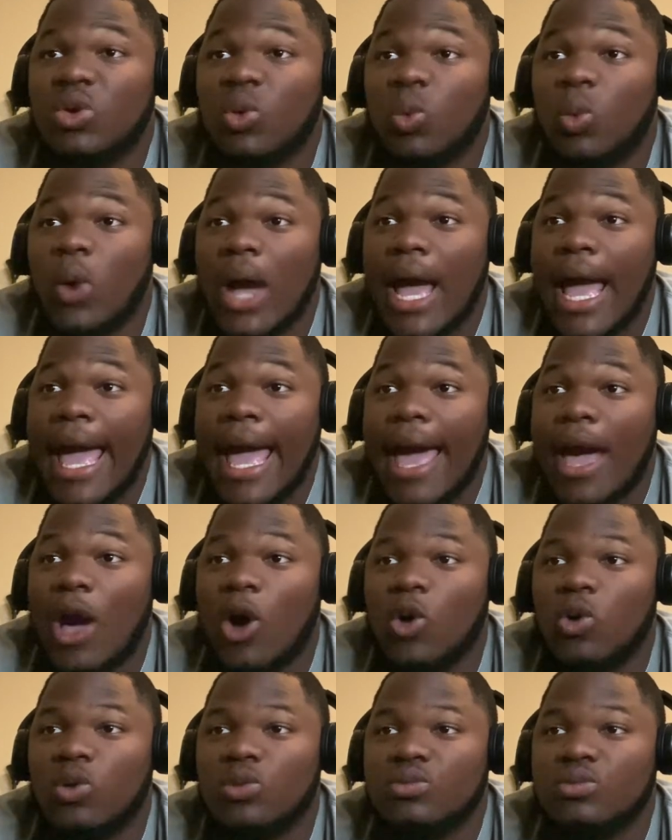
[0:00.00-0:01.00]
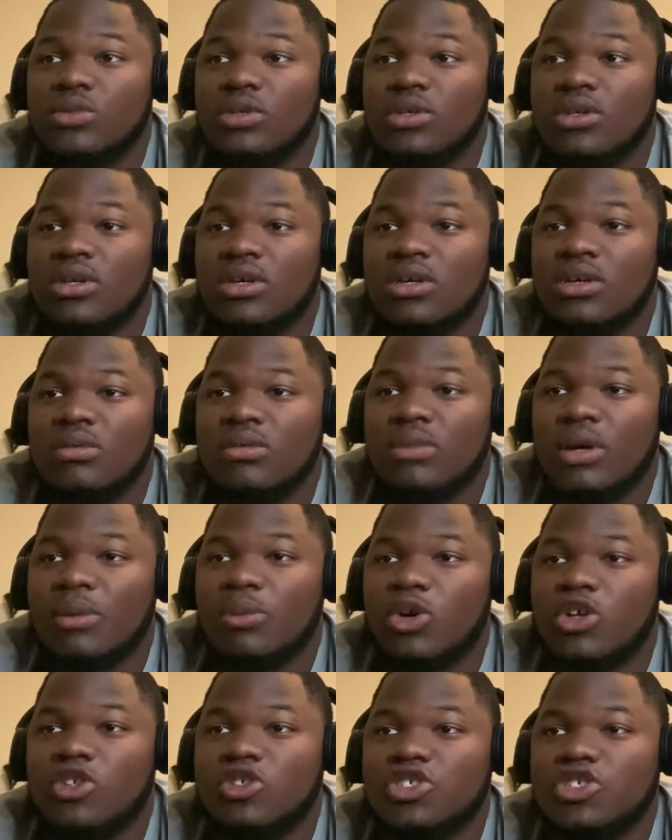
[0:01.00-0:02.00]
Wow. My
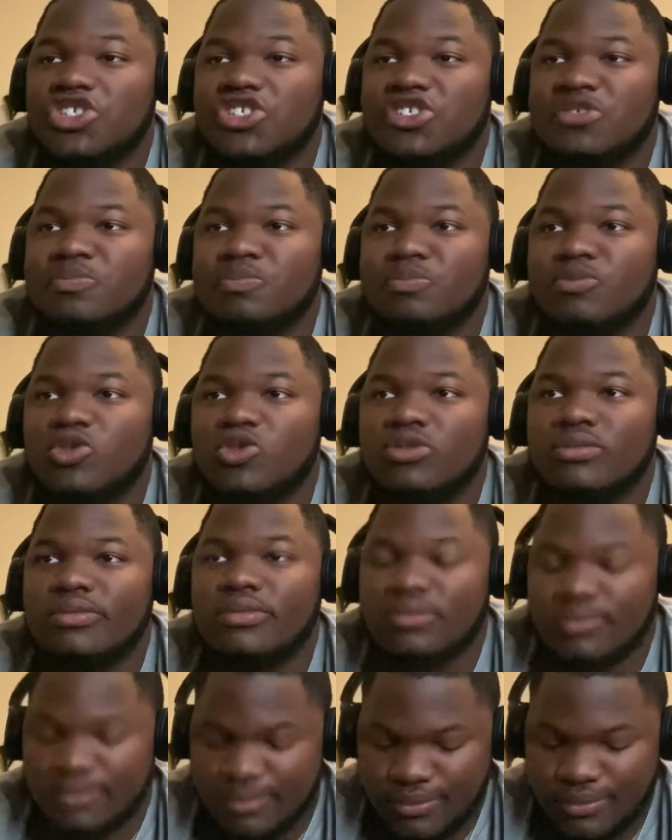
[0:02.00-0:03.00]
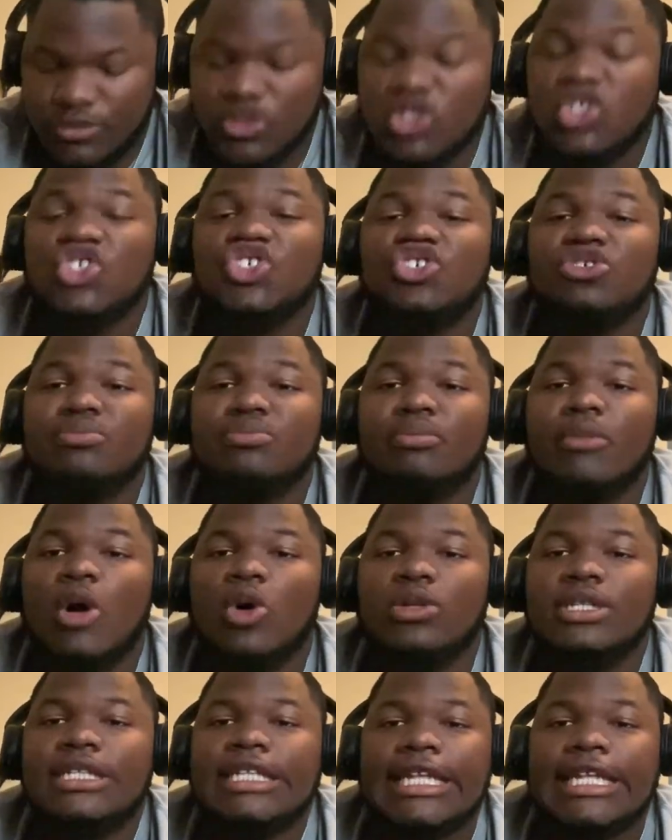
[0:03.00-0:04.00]
boy, you smoked
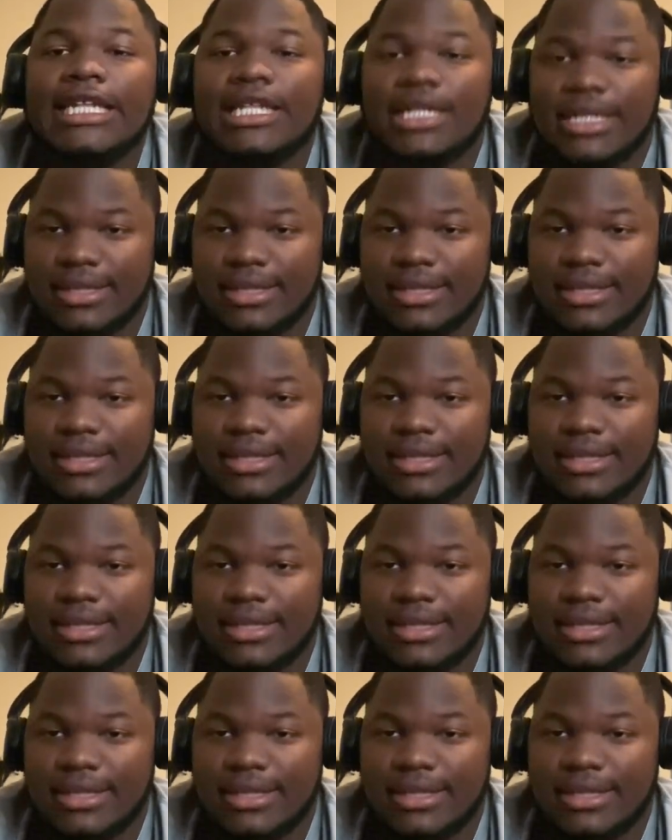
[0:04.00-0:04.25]
it.